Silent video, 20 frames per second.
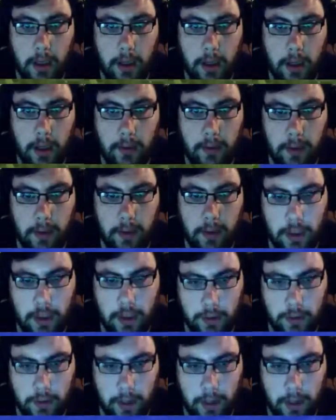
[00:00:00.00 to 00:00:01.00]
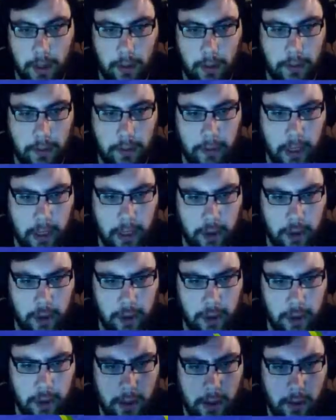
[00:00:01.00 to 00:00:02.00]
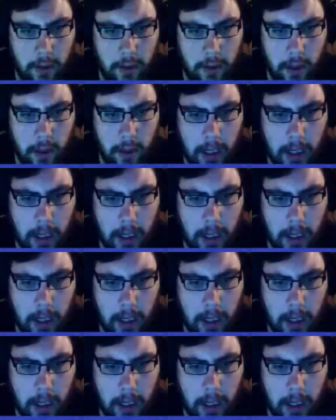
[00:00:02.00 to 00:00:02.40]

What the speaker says: So that should be enough, and then I just need to